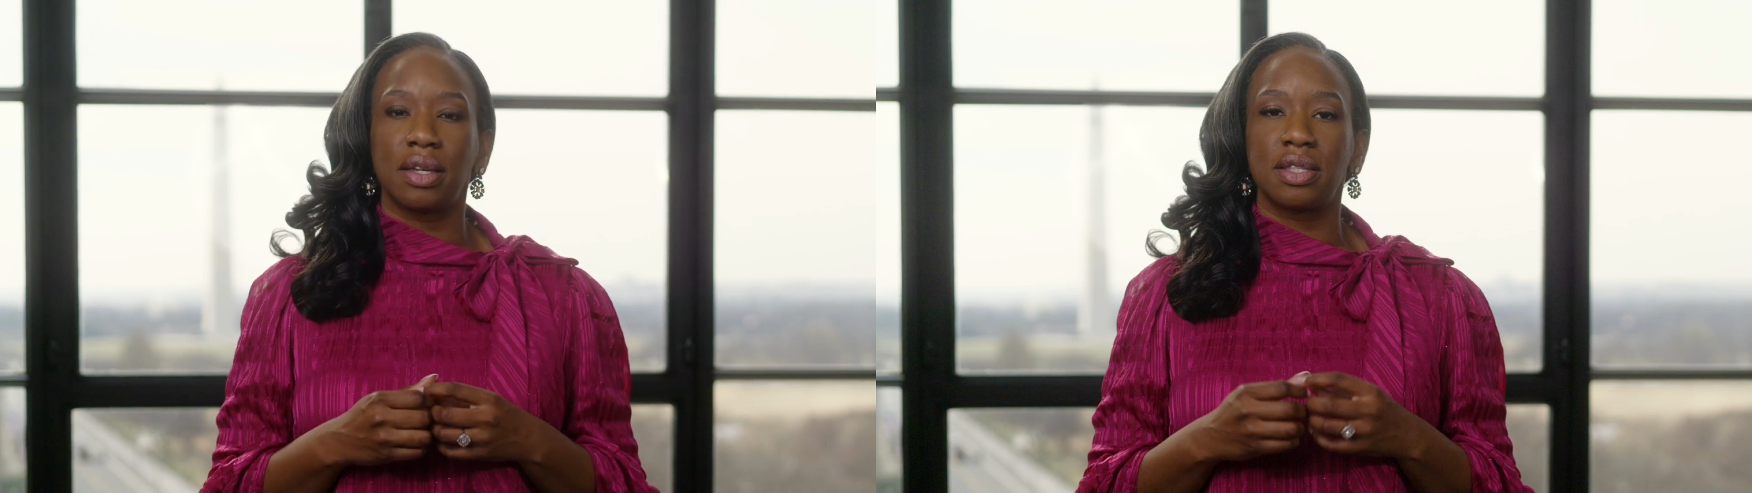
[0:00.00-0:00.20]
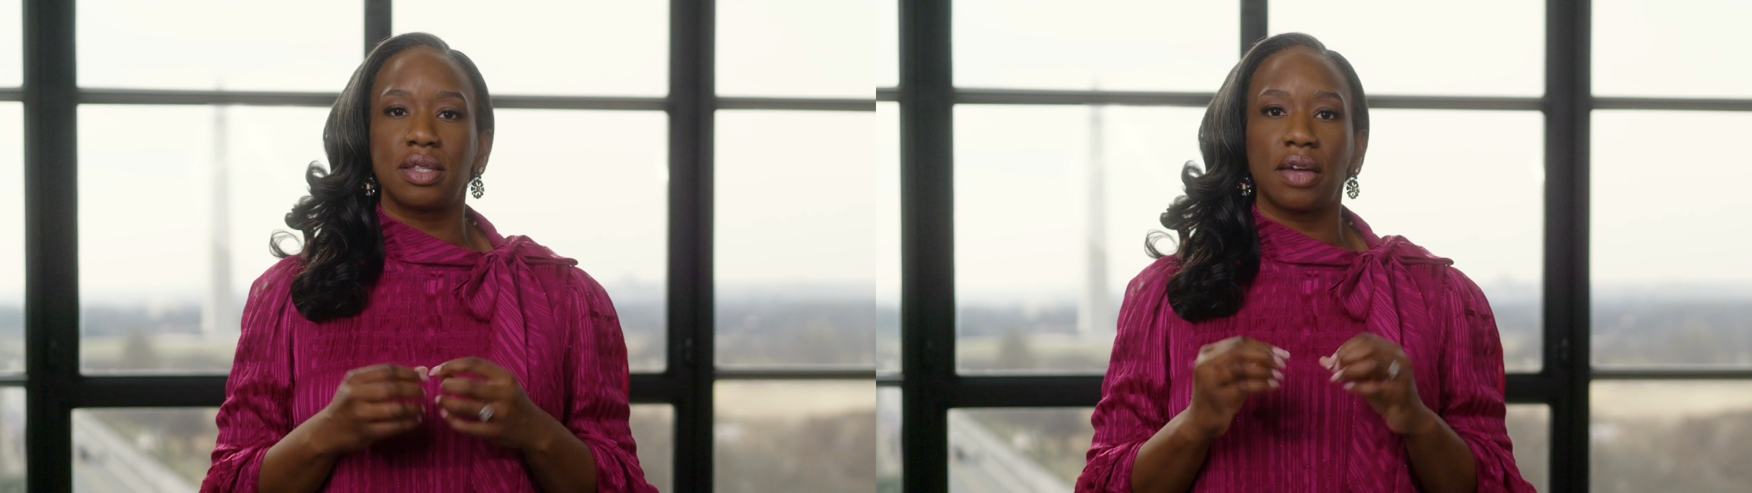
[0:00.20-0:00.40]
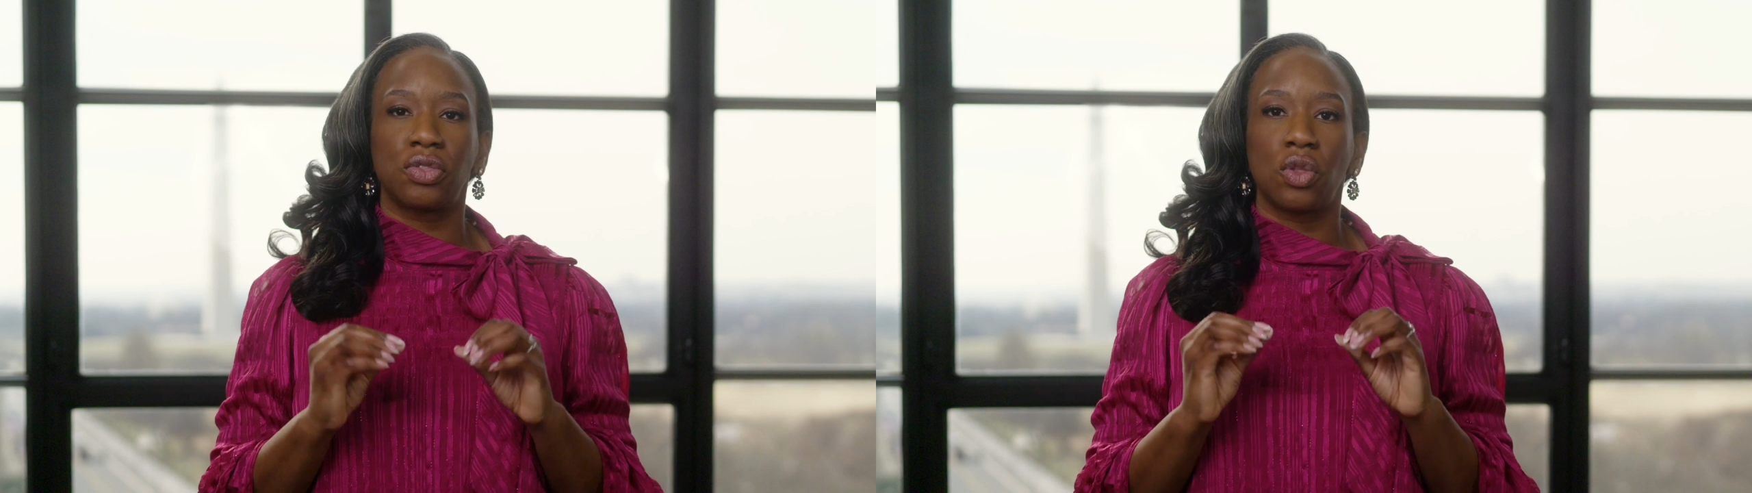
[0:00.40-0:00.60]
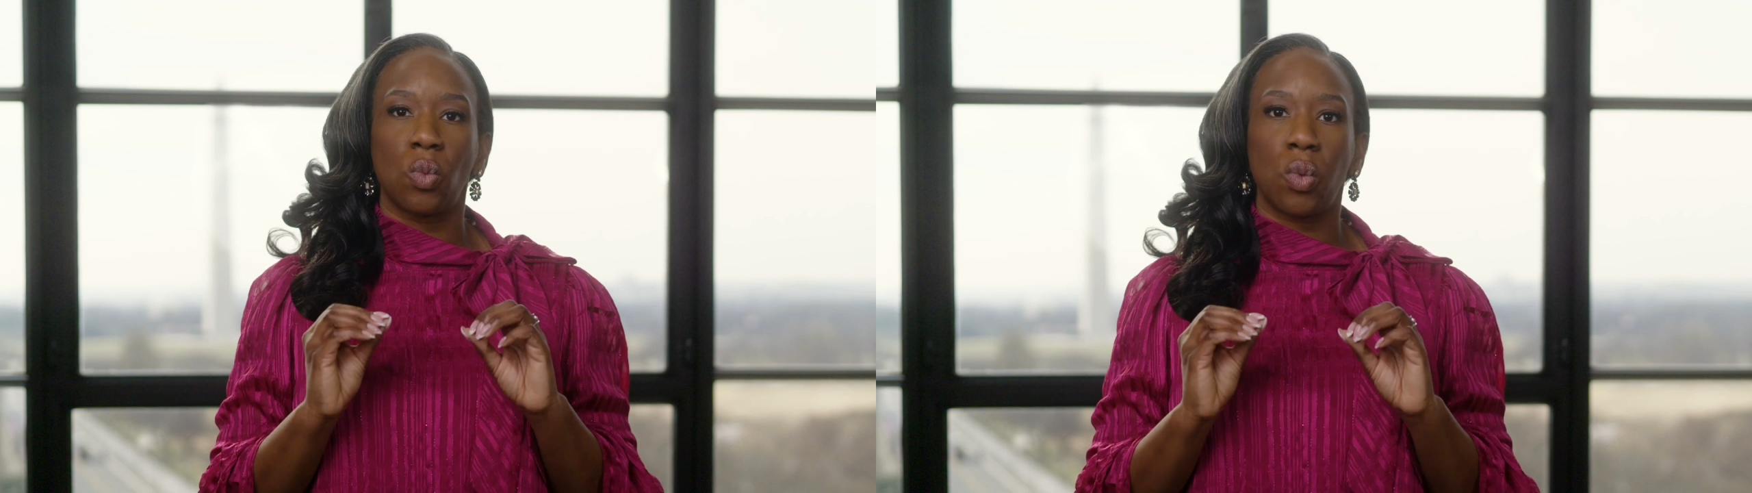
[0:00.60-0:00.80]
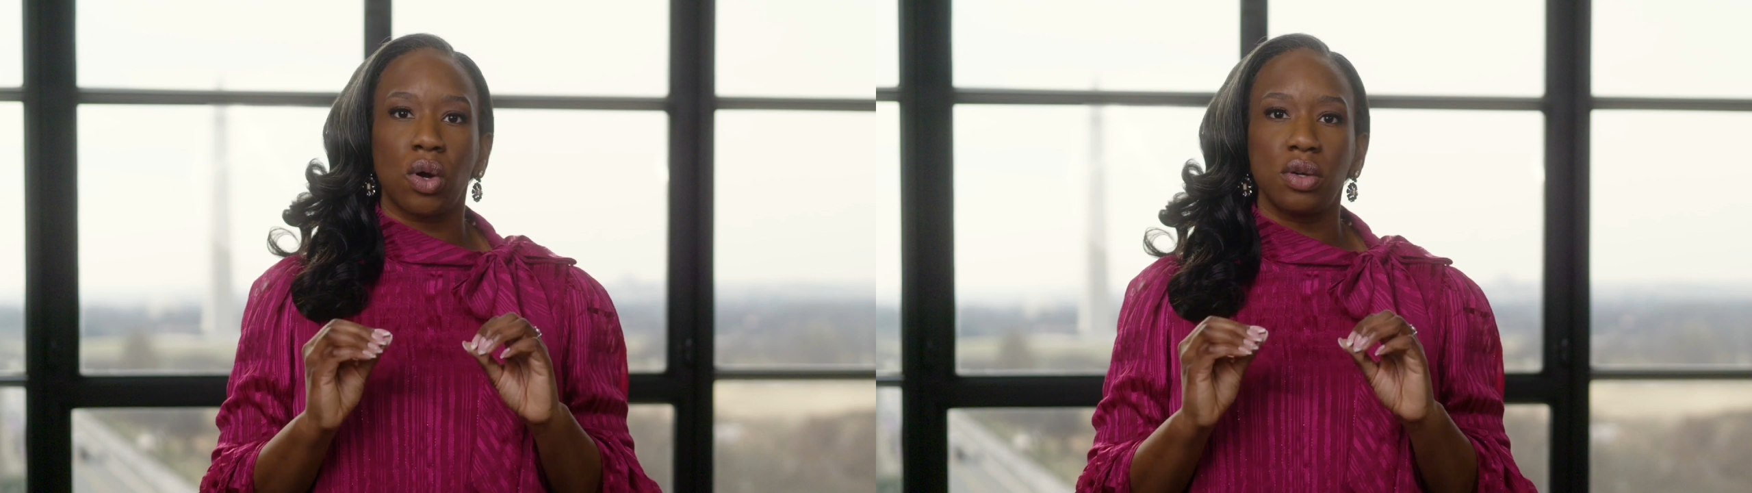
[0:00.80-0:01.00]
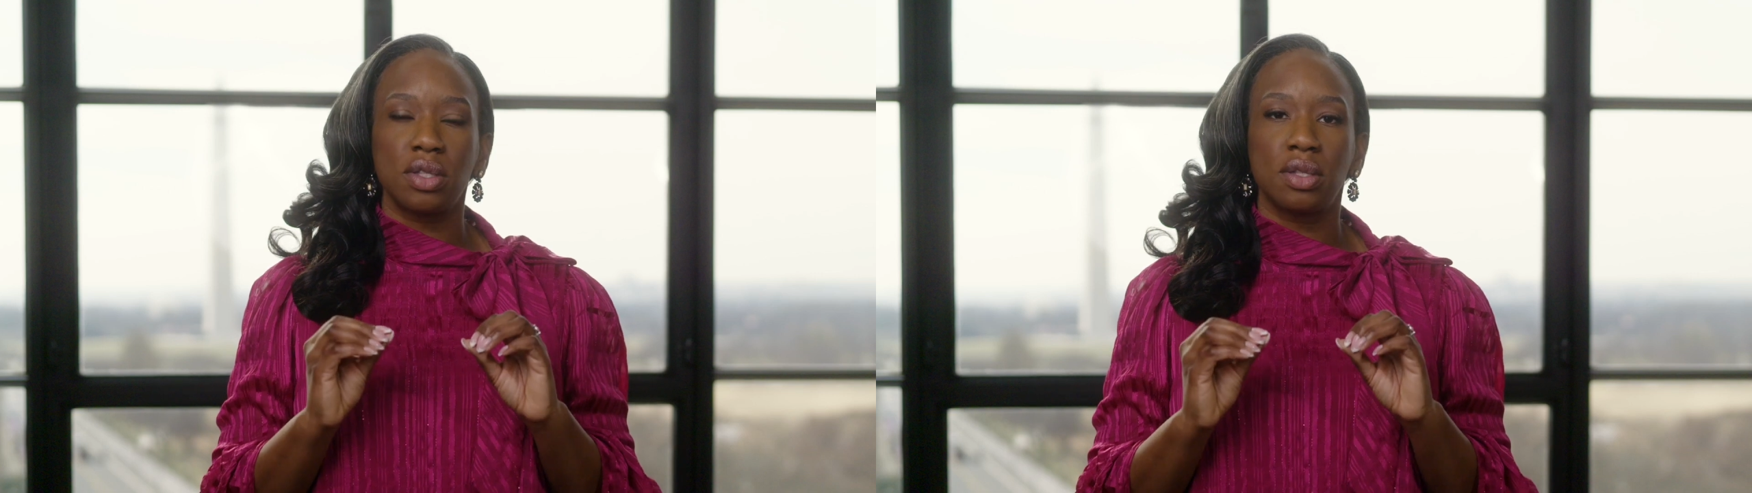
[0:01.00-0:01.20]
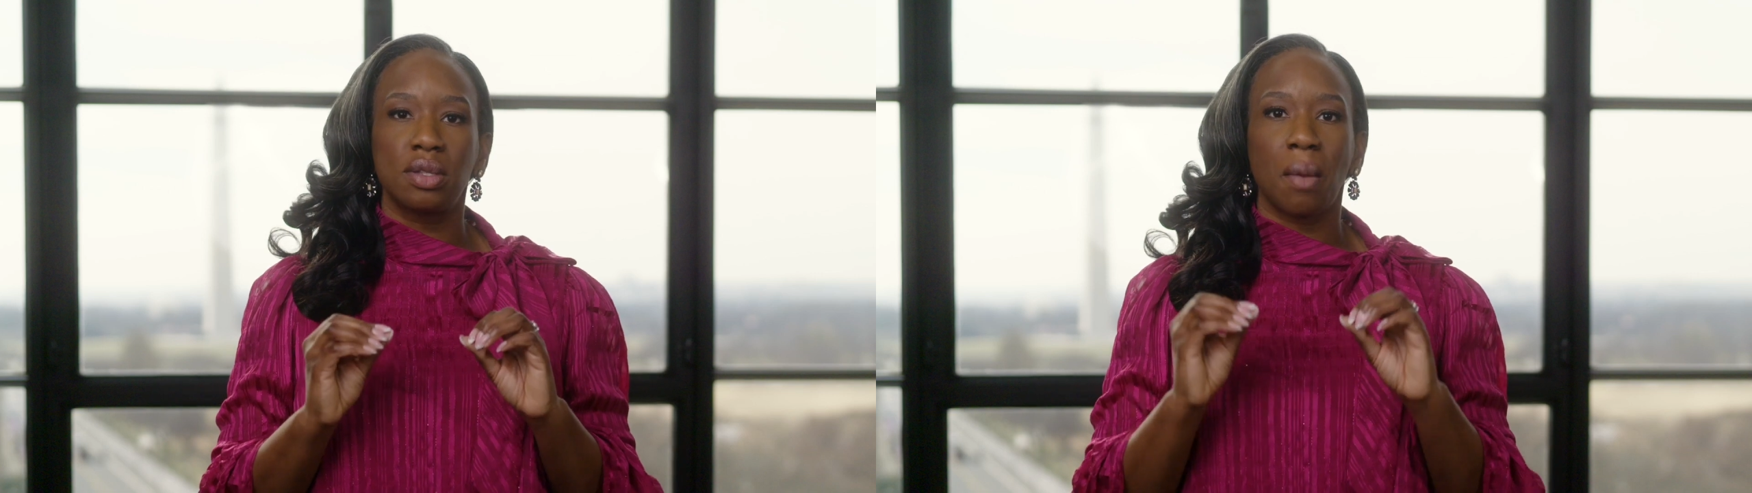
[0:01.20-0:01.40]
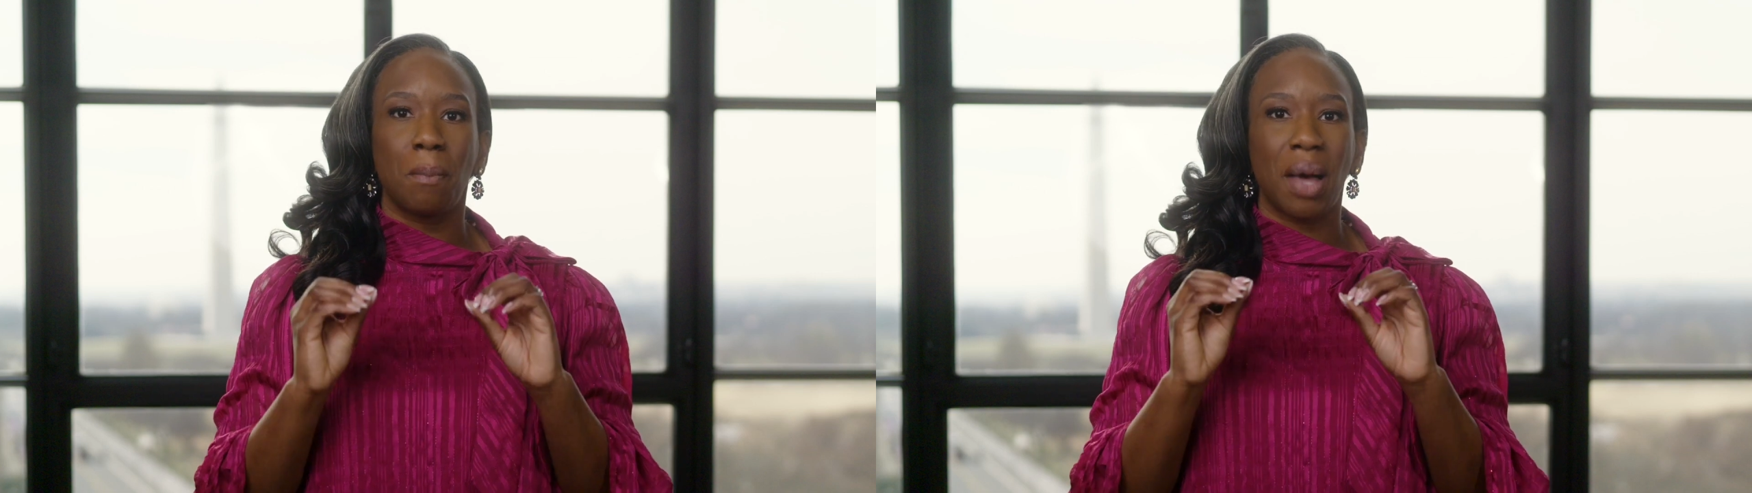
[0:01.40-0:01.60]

is that the worst